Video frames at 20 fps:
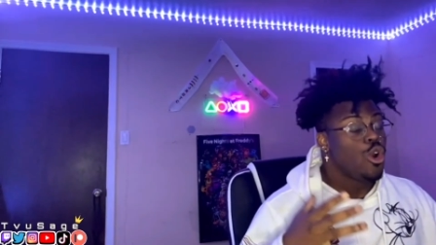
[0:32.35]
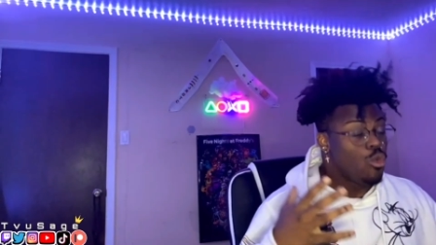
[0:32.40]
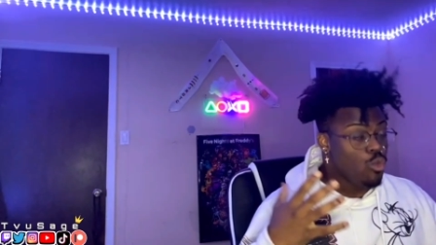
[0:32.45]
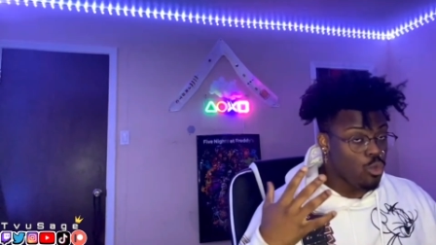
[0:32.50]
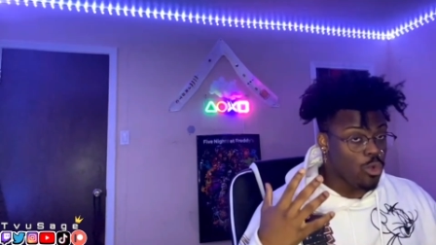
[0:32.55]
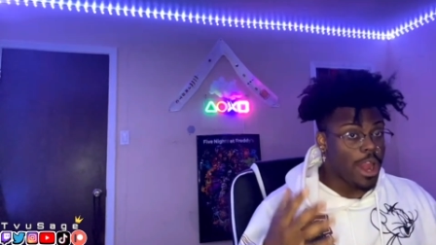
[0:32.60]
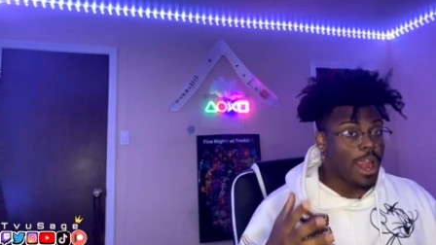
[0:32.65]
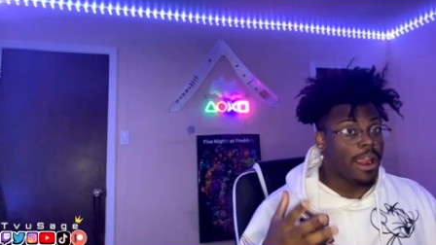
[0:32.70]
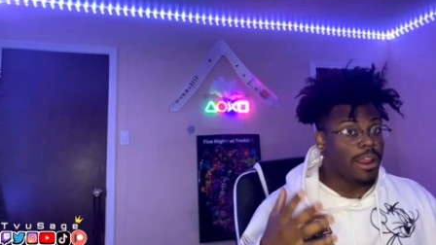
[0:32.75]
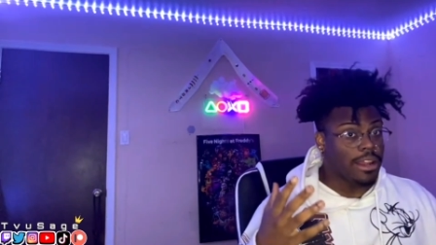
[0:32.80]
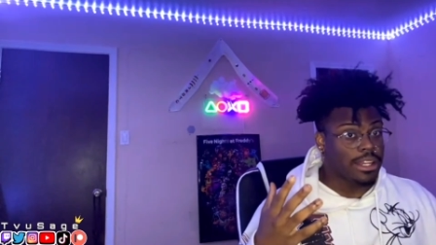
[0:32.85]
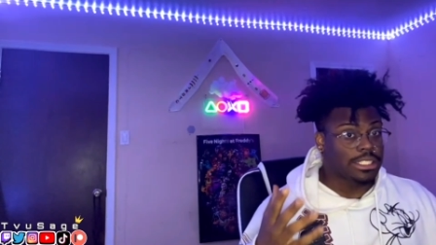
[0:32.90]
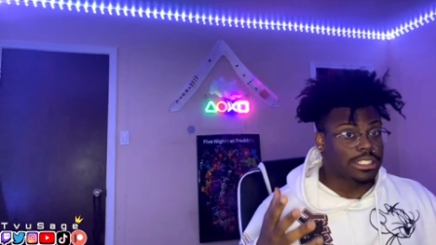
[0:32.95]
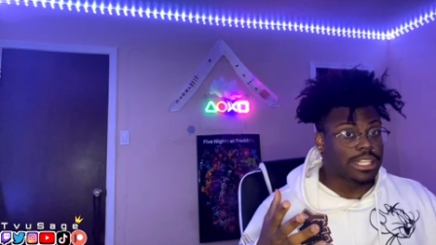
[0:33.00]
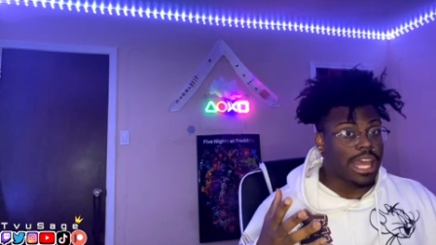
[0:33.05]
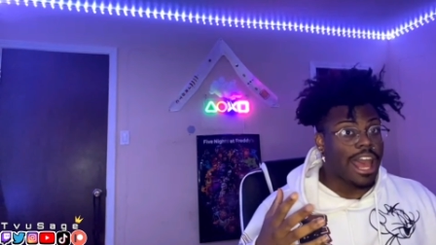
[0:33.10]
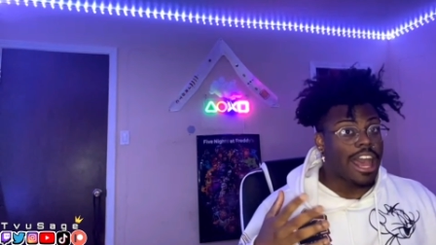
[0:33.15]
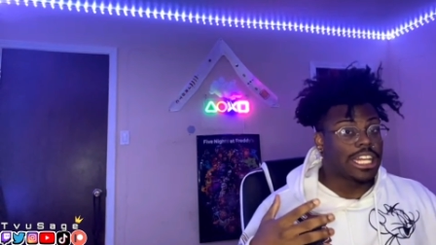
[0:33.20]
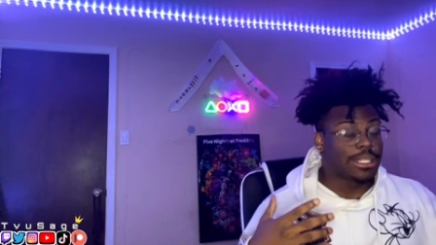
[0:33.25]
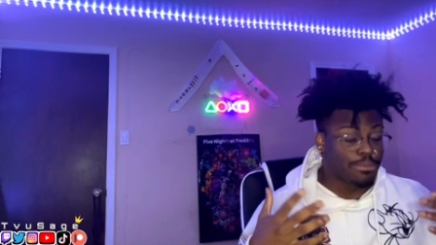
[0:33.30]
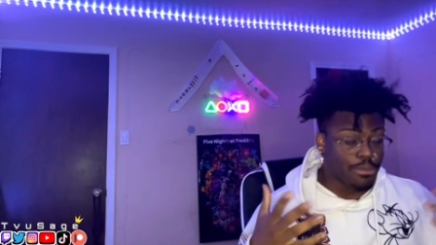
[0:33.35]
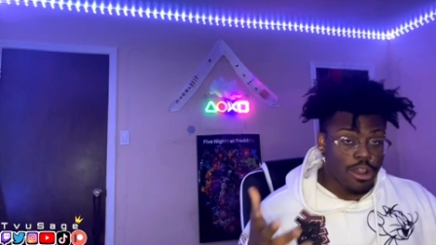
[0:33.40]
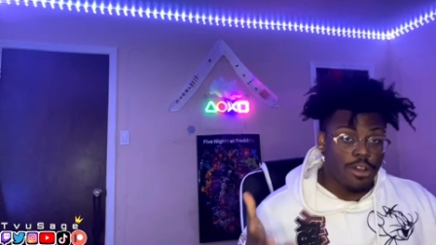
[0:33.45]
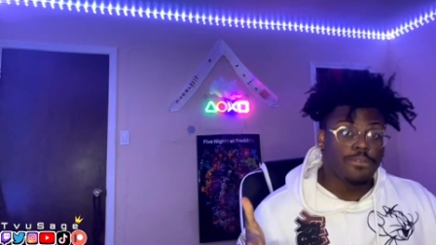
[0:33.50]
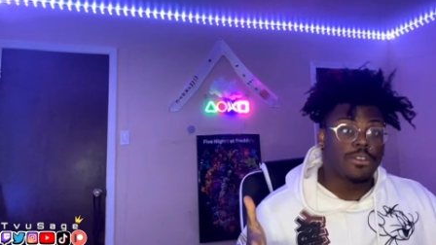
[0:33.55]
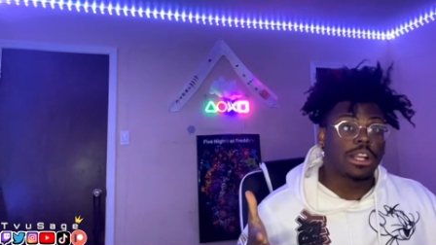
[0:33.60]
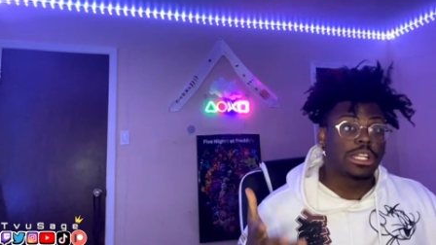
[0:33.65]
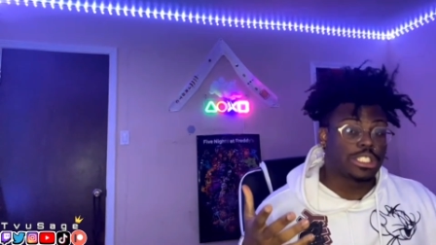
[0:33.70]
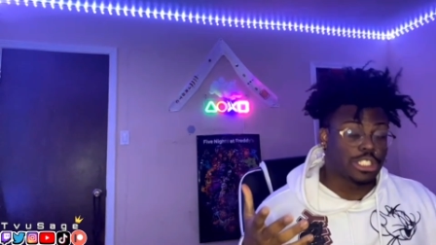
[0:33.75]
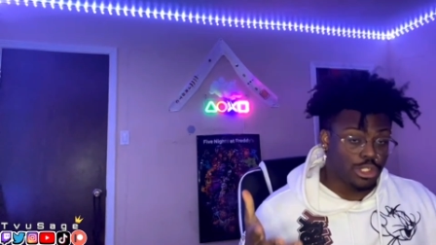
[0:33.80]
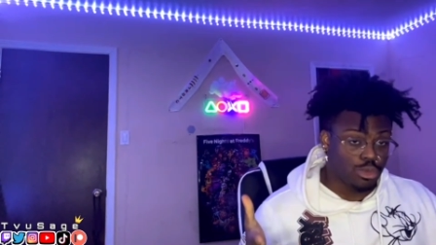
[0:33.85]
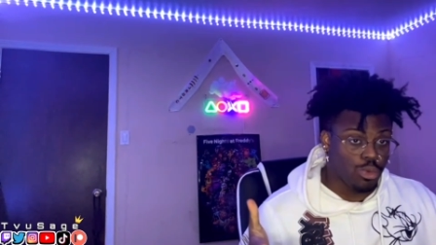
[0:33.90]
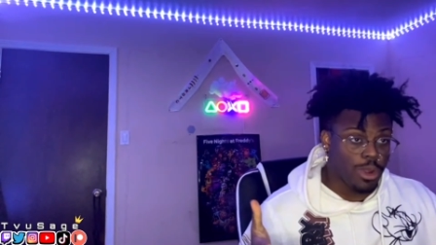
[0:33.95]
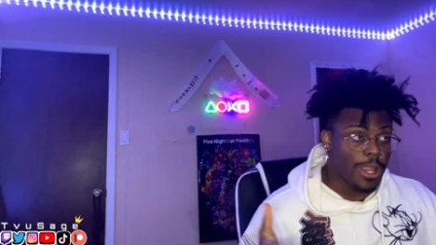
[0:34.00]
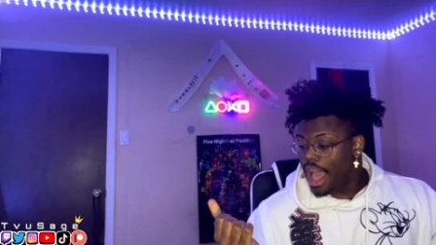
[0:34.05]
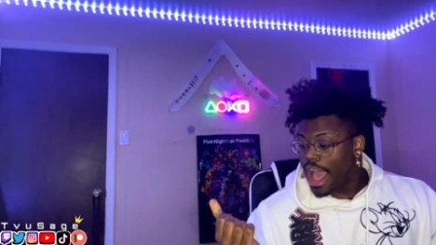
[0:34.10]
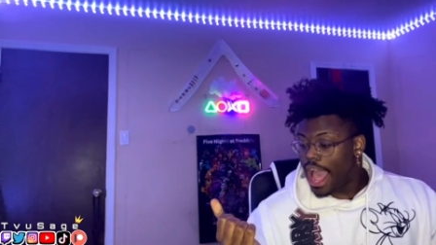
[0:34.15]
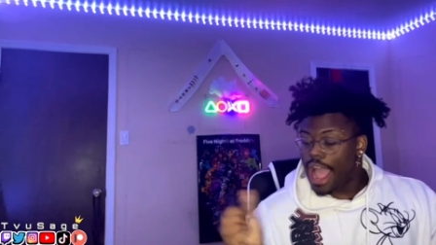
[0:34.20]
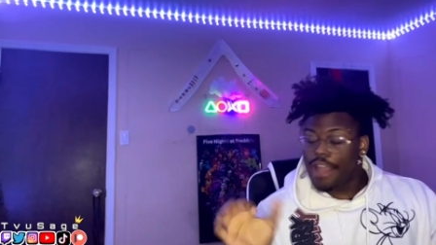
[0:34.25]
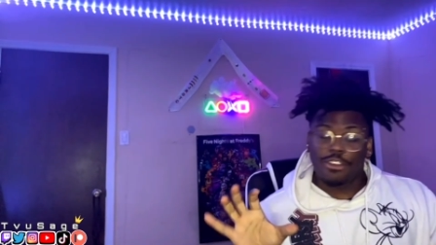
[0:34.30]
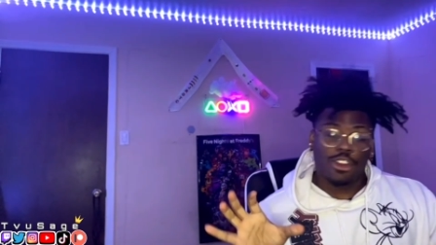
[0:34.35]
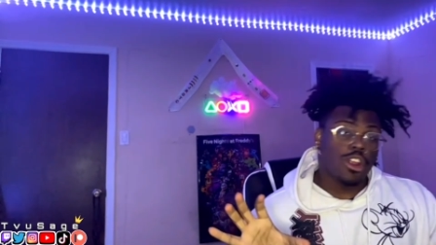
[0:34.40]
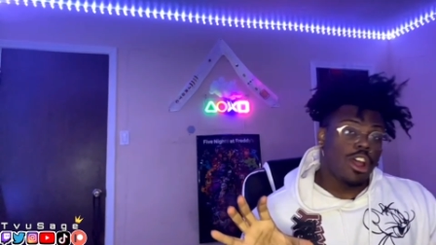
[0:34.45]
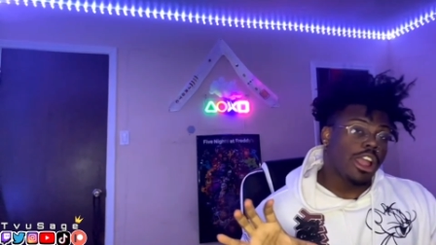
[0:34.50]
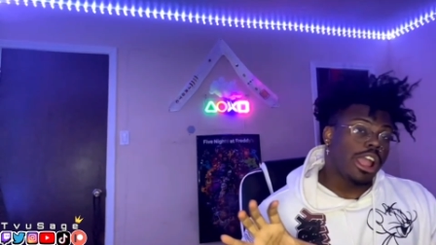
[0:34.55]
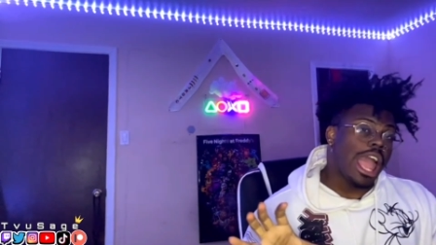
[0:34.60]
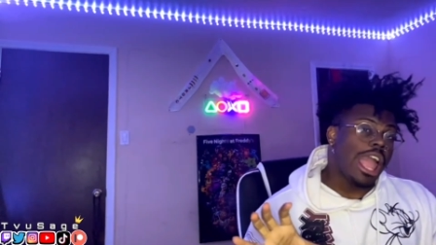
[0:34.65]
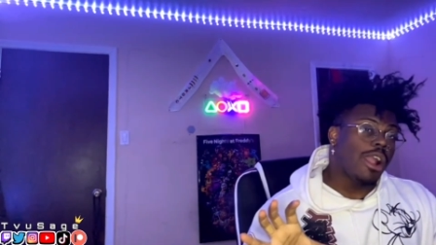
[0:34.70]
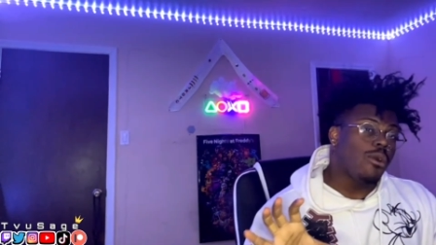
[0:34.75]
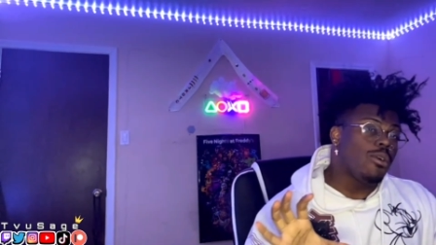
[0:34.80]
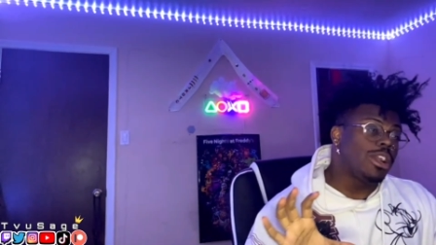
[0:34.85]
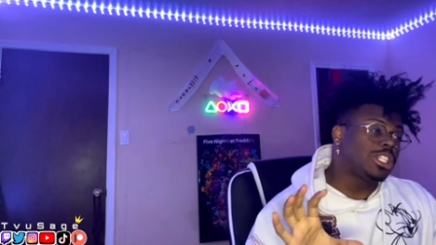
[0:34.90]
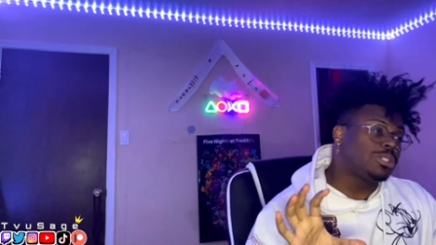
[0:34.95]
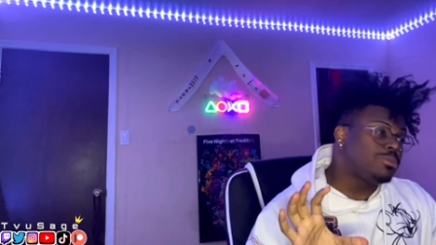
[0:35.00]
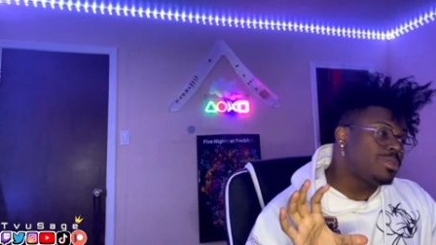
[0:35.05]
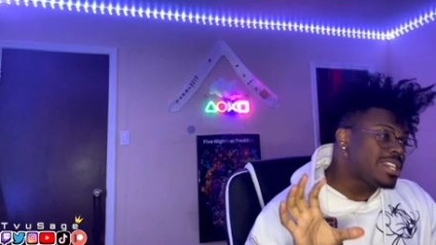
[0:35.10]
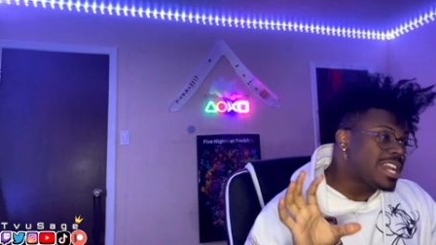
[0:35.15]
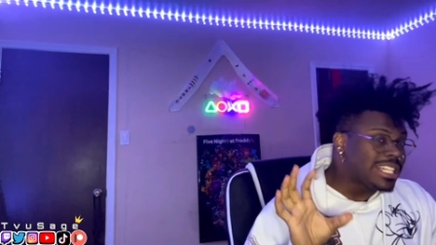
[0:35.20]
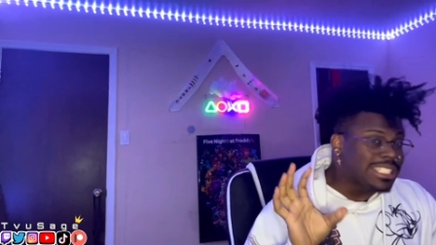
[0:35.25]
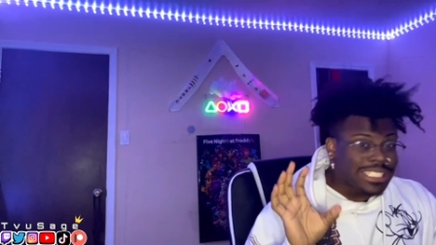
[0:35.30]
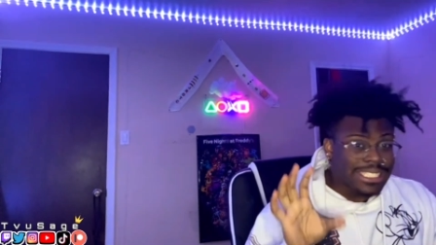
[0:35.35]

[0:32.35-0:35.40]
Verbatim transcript: regular size motherfuckers well. I have not I ain't gonna waste my got this